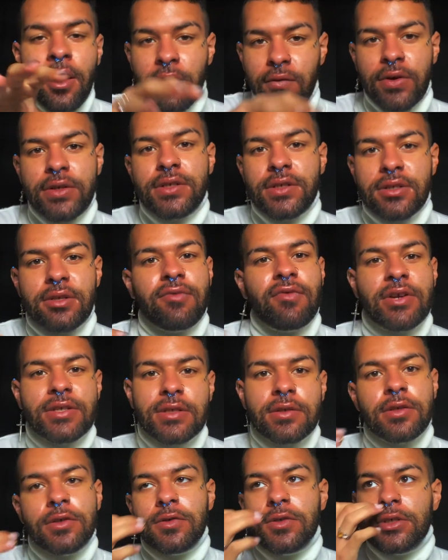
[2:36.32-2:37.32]
reaches a
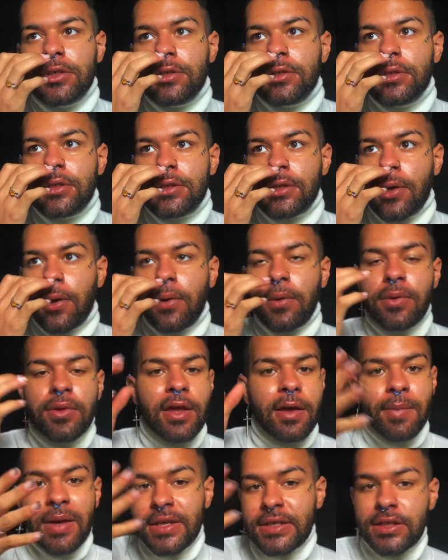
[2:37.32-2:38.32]
resolution. So they
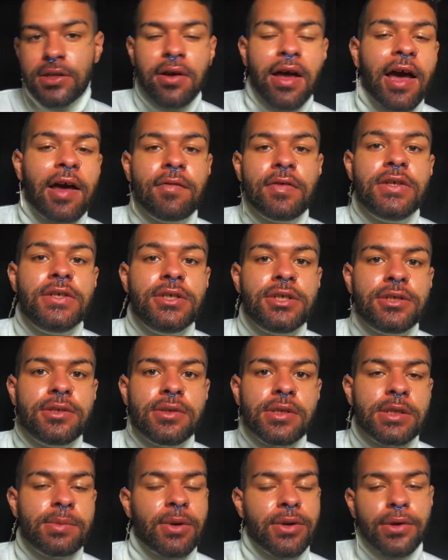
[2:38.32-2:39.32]
may still have
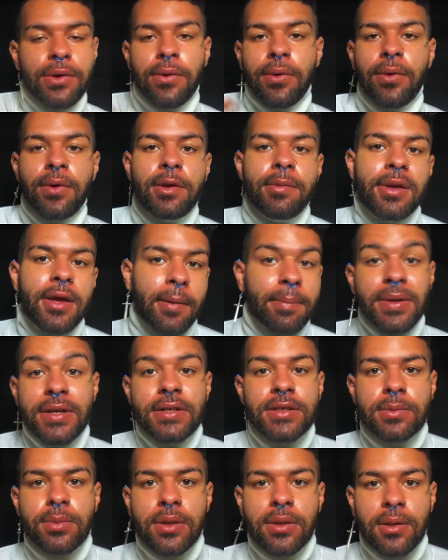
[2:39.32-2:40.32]
issues, but you're going to be at
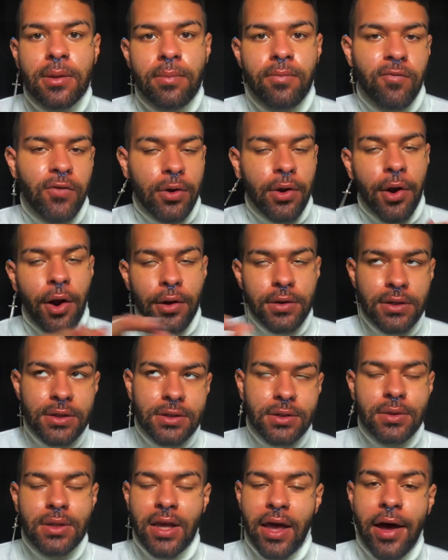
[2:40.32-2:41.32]
peace with them regardless
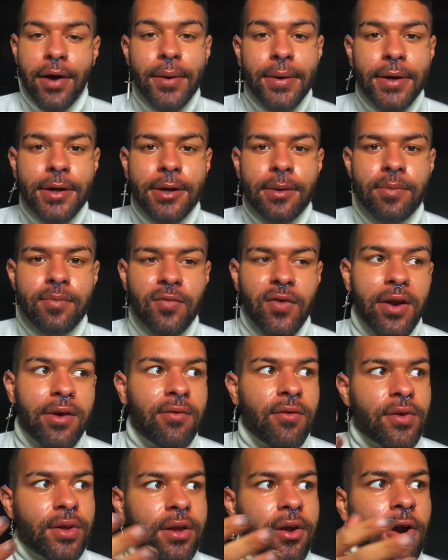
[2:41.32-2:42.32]
of the outcome, right?
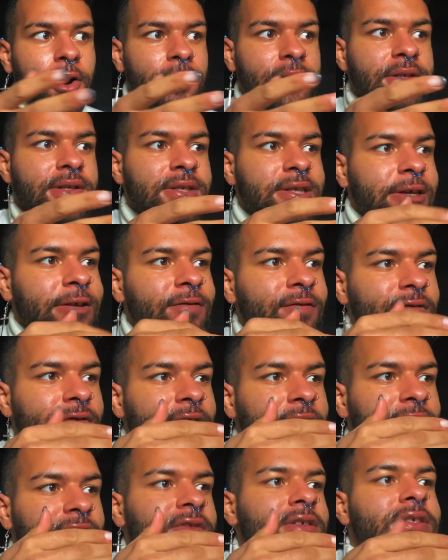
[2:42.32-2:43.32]
Regardless of
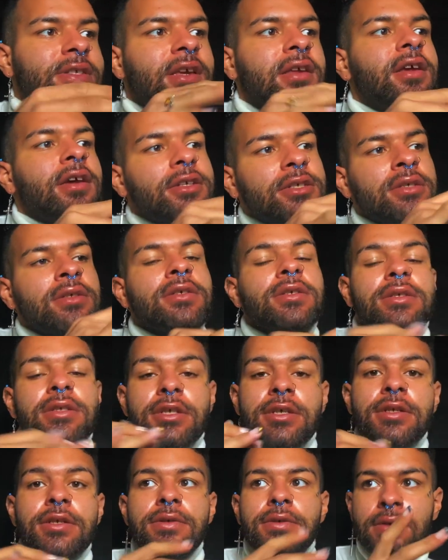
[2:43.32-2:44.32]
if this connection
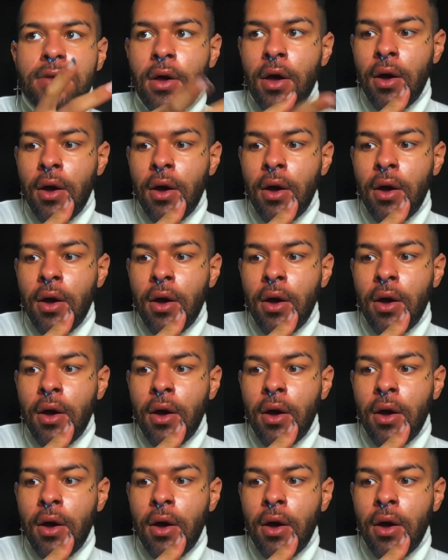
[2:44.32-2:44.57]
continues